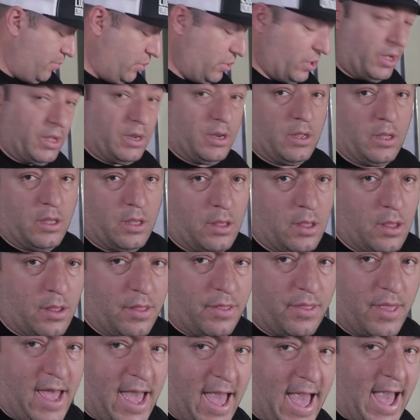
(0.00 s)
put
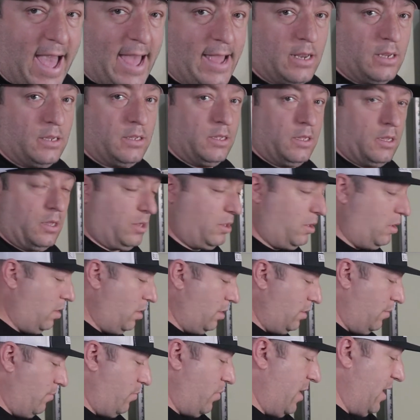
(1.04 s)
the hat on
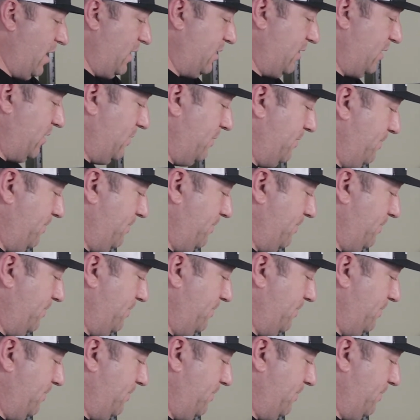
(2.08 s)
the press.